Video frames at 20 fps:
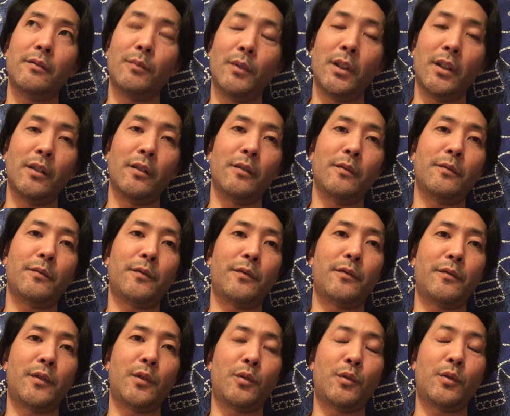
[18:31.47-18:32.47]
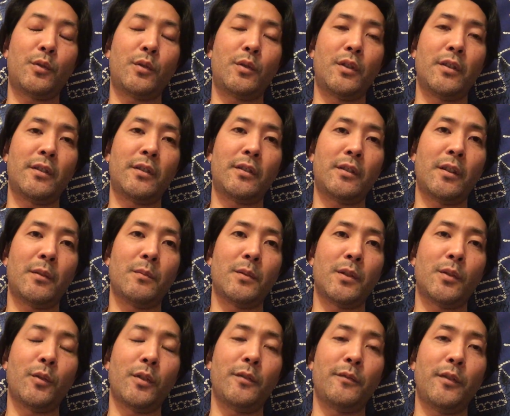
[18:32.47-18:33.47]
well december
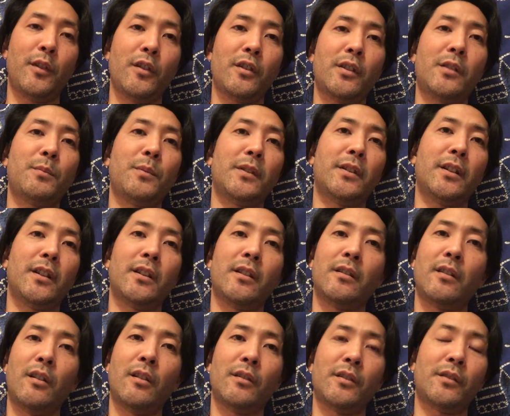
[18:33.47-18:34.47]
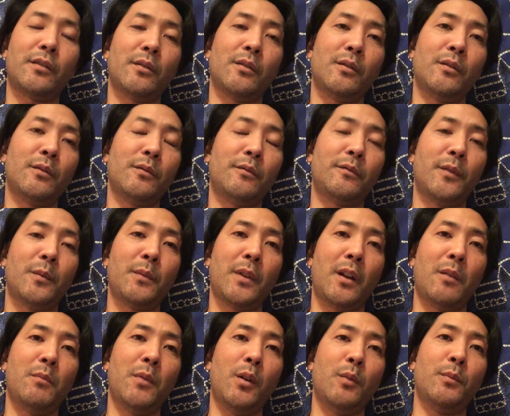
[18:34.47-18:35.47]
21st but then also from
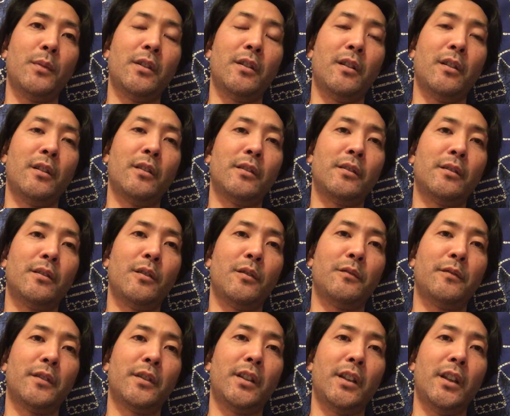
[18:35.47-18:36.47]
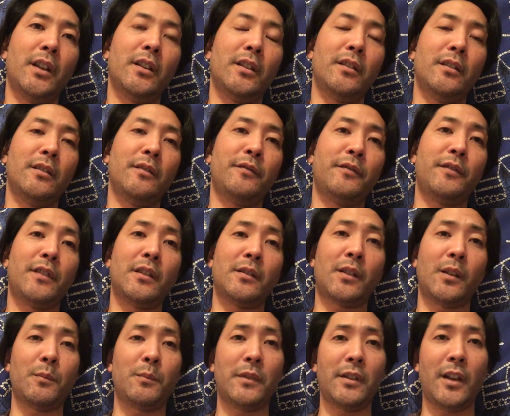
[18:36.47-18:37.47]
that moment on don't forget if
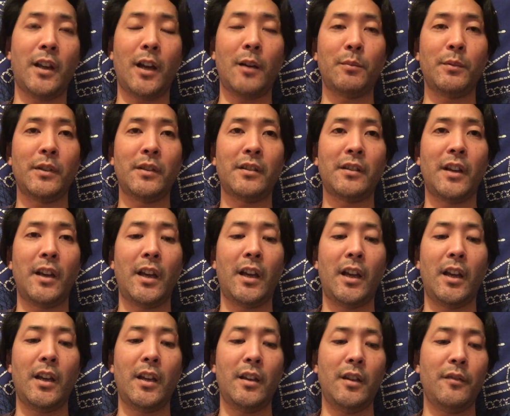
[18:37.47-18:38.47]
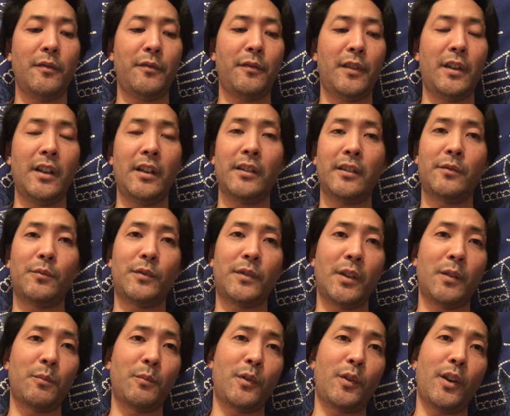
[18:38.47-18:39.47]
something happens if things
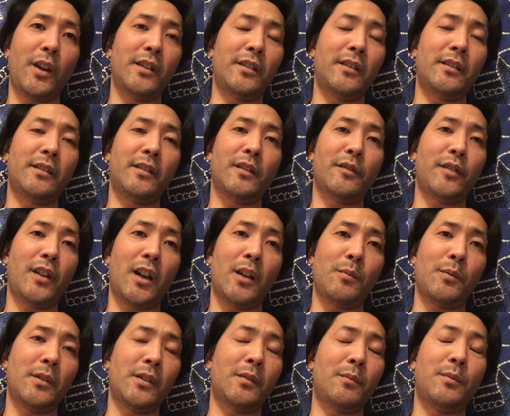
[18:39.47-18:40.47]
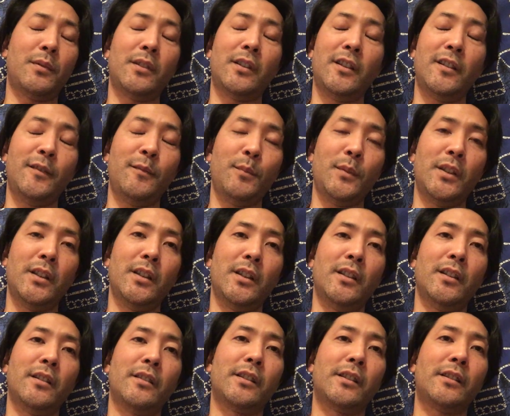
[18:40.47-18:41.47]
some crazy stuff happens believe me
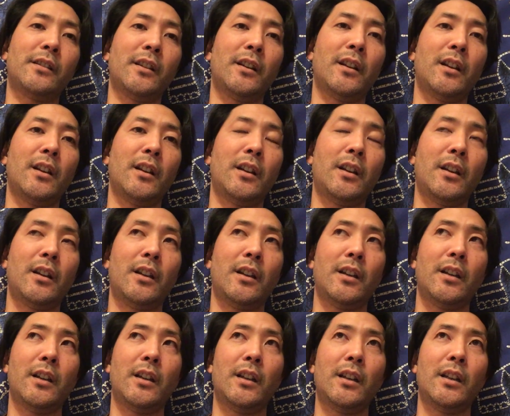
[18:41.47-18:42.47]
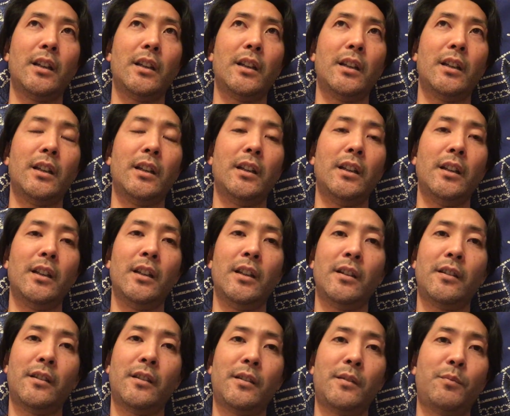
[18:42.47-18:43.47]
it's
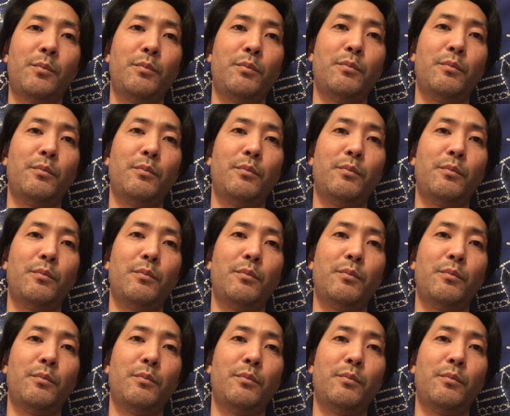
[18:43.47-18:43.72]
it's